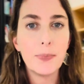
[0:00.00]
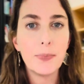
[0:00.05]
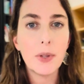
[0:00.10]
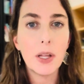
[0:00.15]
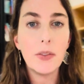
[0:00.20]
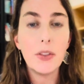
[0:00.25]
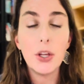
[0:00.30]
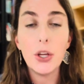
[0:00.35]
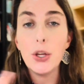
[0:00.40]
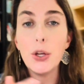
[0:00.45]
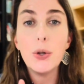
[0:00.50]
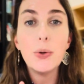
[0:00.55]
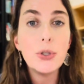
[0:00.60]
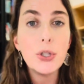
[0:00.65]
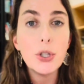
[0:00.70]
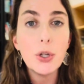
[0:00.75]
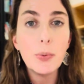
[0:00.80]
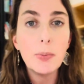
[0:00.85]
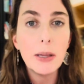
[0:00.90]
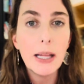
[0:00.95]
the
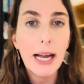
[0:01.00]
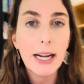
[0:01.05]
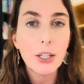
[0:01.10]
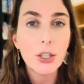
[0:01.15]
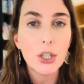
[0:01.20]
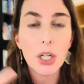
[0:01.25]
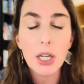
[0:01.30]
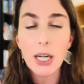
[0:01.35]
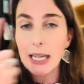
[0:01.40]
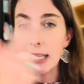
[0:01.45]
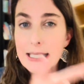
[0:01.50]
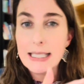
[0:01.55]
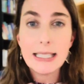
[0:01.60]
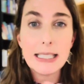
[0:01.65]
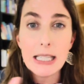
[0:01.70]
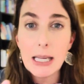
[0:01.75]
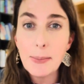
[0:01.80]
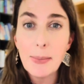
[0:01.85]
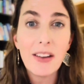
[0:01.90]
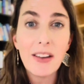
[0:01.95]
YouTube lecture and
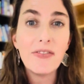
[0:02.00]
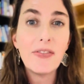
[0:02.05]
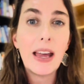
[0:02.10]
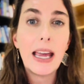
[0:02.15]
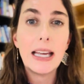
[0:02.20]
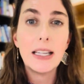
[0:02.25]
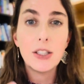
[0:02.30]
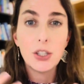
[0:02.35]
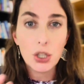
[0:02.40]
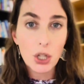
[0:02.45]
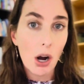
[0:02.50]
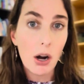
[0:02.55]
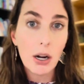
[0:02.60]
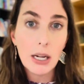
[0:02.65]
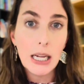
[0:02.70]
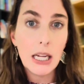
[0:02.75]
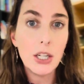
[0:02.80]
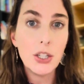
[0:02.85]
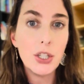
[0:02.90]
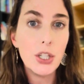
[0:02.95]
see my face
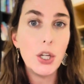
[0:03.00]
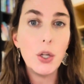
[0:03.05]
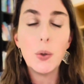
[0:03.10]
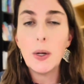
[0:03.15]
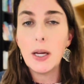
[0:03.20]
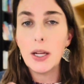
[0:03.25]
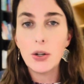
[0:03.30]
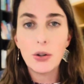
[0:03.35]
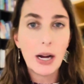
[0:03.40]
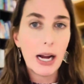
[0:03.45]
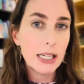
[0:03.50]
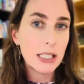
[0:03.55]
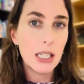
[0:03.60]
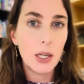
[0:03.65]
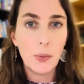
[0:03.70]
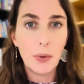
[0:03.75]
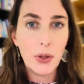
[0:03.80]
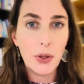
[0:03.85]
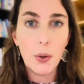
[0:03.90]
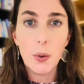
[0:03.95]
talking to you, interacting
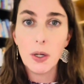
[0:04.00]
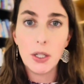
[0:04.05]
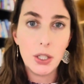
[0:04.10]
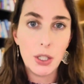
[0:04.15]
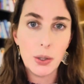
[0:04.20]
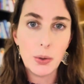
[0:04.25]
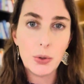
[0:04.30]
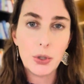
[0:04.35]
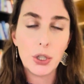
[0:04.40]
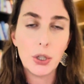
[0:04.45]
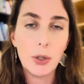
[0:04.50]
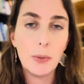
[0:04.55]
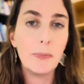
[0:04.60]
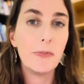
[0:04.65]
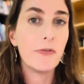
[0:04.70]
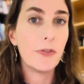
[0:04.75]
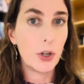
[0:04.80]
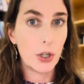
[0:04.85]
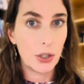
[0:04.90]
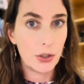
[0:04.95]
with you on YouTube
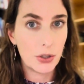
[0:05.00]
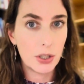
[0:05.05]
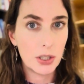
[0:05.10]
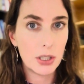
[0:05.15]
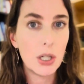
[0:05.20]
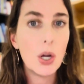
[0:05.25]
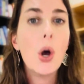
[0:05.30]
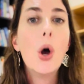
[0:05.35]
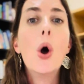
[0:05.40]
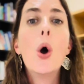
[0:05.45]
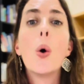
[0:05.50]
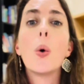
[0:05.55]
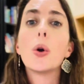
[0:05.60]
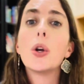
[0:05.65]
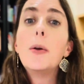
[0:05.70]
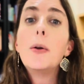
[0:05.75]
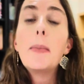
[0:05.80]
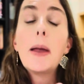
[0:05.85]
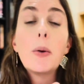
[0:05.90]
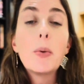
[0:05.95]
first. Or
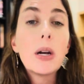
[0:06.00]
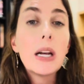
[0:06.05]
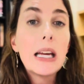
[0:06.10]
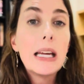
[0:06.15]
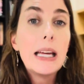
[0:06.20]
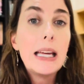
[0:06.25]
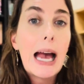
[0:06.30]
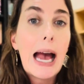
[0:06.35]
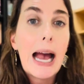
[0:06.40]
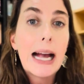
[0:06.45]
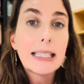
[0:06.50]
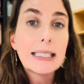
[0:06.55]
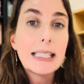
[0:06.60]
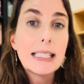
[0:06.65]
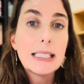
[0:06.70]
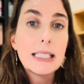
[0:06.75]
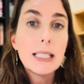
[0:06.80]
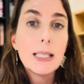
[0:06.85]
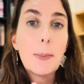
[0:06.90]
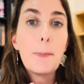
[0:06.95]
you may want to
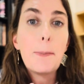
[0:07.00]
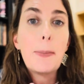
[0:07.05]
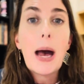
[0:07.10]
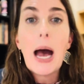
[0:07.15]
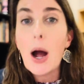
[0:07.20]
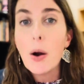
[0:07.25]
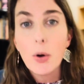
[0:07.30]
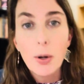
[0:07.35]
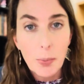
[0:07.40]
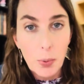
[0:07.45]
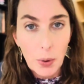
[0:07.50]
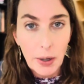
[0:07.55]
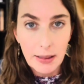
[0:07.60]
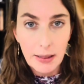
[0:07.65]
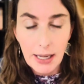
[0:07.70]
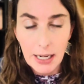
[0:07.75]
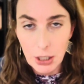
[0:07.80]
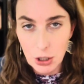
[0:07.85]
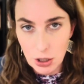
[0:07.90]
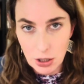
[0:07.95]
access the PowerPoint
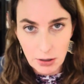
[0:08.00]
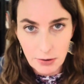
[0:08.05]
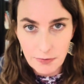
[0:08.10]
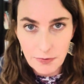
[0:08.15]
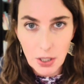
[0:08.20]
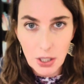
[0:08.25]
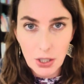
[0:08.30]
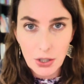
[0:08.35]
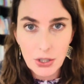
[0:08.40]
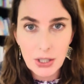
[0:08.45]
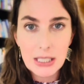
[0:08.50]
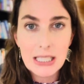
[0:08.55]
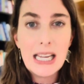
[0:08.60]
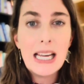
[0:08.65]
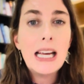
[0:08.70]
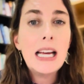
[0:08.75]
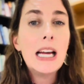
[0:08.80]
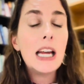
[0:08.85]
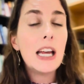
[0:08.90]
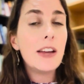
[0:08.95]
lecture first.
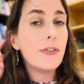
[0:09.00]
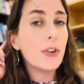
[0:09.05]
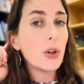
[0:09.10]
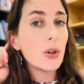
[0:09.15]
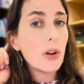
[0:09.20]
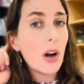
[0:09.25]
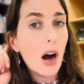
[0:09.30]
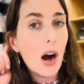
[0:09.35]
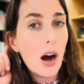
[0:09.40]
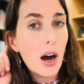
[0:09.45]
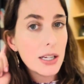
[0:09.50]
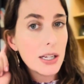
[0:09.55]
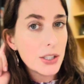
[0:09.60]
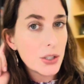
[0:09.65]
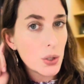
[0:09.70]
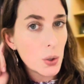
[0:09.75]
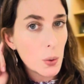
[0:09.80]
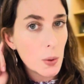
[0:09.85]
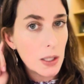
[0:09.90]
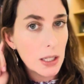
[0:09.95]
If you're an
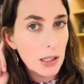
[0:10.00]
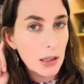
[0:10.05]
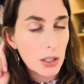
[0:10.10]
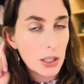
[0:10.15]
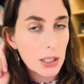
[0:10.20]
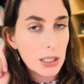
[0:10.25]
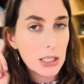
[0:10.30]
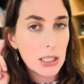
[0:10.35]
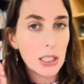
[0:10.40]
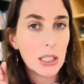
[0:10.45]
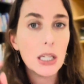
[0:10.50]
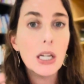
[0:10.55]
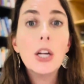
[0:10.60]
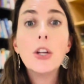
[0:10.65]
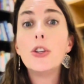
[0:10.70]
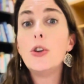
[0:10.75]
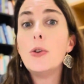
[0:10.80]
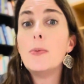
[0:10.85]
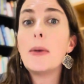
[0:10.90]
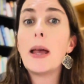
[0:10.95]
auditory learner,
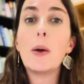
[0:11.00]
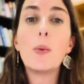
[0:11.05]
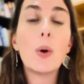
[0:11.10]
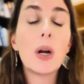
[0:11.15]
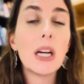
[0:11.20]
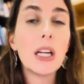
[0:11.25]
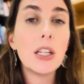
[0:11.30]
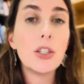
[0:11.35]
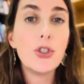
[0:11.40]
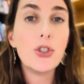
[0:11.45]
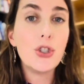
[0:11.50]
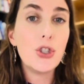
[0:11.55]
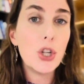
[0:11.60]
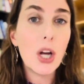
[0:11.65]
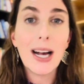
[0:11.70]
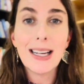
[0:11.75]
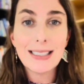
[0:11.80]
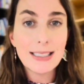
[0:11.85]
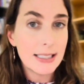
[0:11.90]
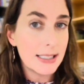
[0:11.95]
you may want to
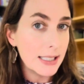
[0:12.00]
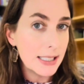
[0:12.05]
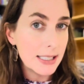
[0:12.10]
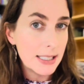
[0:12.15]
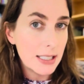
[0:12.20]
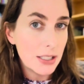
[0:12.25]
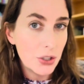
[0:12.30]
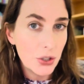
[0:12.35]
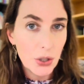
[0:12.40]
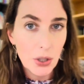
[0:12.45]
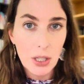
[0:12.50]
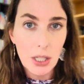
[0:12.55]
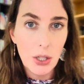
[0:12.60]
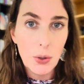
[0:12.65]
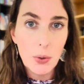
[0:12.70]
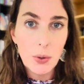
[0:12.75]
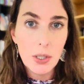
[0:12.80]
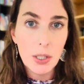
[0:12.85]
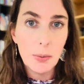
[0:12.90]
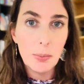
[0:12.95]
just listen to the
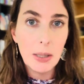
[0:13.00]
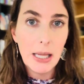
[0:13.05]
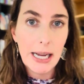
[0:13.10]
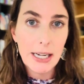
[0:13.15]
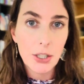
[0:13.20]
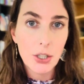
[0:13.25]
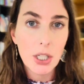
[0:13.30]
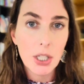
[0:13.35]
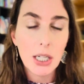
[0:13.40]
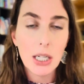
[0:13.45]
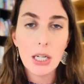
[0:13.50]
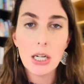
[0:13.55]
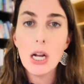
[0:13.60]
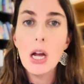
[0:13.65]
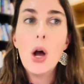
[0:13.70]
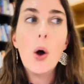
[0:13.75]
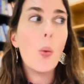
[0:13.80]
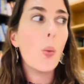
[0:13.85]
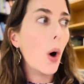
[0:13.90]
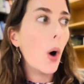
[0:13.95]
YouTube lecture
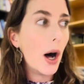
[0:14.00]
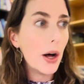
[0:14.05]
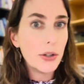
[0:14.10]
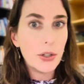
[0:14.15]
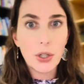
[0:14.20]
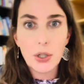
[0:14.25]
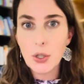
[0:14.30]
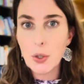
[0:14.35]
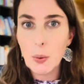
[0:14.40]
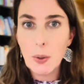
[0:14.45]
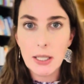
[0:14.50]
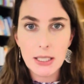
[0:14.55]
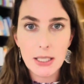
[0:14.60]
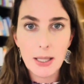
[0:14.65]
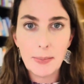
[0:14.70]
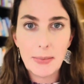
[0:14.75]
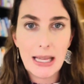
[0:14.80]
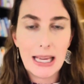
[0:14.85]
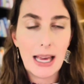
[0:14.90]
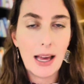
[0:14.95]
while you're doing
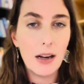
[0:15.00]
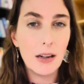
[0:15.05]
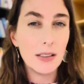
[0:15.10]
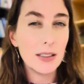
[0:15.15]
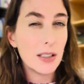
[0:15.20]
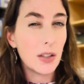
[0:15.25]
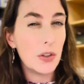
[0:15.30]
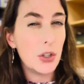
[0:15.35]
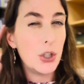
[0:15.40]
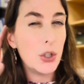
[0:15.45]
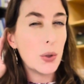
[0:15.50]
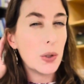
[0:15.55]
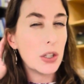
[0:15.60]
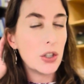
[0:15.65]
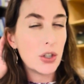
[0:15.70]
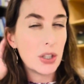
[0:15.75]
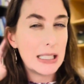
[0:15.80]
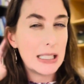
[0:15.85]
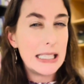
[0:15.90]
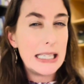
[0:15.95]
something else so that you can
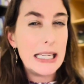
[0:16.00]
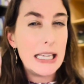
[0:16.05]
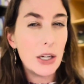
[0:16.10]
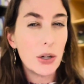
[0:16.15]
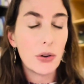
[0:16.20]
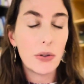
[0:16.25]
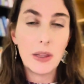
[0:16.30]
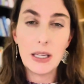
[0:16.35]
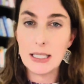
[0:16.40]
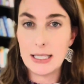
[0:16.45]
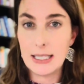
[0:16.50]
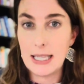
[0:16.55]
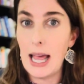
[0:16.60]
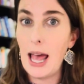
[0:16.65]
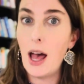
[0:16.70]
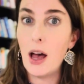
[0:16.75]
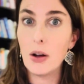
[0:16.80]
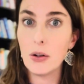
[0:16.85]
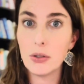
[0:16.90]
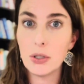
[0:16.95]
just hear the
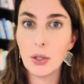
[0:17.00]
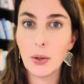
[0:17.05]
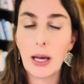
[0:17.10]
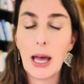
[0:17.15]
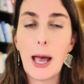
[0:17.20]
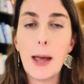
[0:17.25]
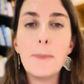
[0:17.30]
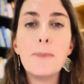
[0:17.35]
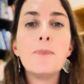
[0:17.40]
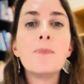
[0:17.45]
sound, okay?